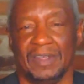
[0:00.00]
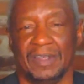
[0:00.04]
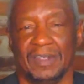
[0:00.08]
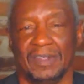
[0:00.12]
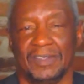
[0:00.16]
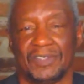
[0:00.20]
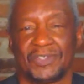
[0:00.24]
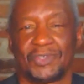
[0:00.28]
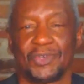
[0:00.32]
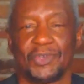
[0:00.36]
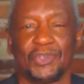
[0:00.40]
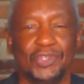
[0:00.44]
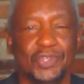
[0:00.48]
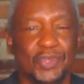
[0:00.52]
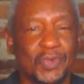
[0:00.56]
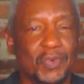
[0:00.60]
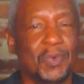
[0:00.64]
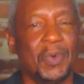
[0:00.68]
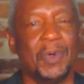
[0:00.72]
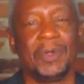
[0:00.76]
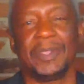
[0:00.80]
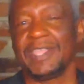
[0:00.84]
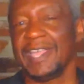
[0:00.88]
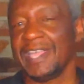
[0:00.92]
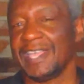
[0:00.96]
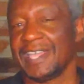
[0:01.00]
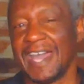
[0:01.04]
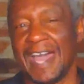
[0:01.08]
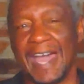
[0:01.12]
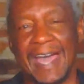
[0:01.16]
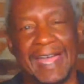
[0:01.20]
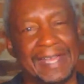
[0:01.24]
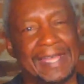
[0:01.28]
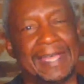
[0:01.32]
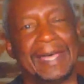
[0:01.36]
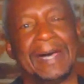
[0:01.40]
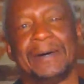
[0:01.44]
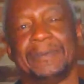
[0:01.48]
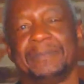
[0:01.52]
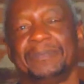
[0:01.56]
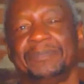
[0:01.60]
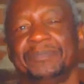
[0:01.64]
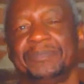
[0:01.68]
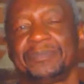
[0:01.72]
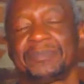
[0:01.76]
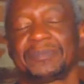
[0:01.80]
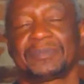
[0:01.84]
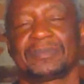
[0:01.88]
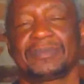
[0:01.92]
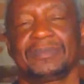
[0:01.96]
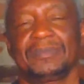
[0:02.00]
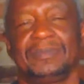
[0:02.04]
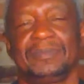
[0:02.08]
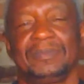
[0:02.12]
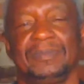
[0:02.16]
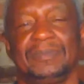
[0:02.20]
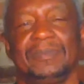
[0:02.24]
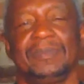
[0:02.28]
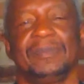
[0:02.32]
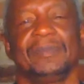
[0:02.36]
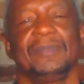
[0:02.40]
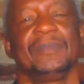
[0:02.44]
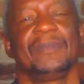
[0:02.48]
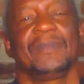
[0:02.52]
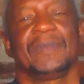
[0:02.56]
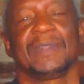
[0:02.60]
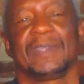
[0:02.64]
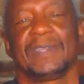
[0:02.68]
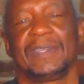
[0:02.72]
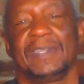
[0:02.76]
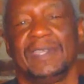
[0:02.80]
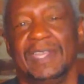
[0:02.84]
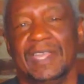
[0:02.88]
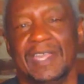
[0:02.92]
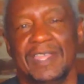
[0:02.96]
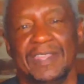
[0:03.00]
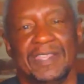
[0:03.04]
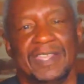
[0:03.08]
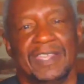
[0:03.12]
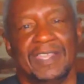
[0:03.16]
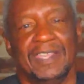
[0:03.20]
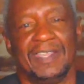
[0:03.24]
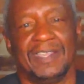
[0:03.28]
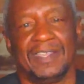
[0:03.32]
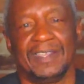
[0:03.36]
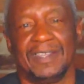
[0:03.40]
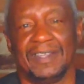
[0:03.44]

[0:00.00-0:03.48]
So you won't get caught up in the